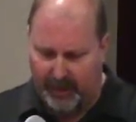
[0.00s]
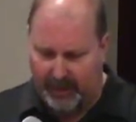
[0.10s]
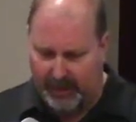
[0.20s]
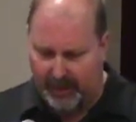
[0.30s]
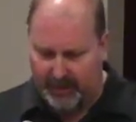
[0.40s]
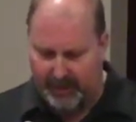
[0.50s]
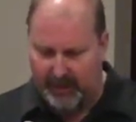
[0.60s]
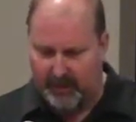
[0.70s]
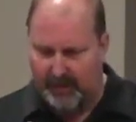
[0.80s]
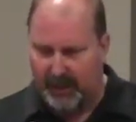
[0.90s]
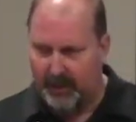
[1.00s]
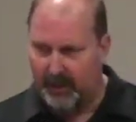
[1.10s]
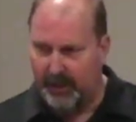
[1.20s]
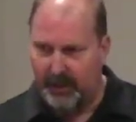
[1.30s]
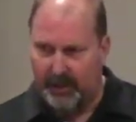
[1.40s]
As Lisa
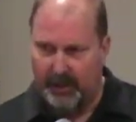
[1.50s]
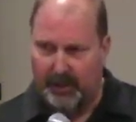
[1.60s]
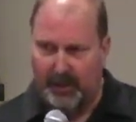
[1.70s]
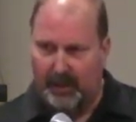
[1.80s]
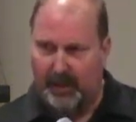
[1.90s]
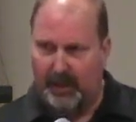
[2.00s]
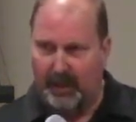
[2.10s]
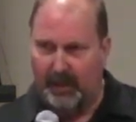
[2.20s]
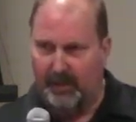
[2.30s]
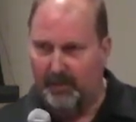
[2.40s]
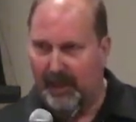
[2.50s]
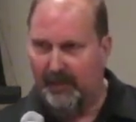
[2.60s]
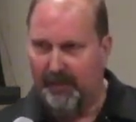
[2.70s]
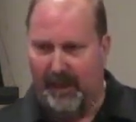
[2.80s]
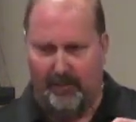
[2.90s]
mentioned, uh, my
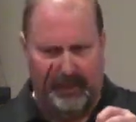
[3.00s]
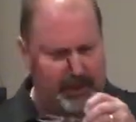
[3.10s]
family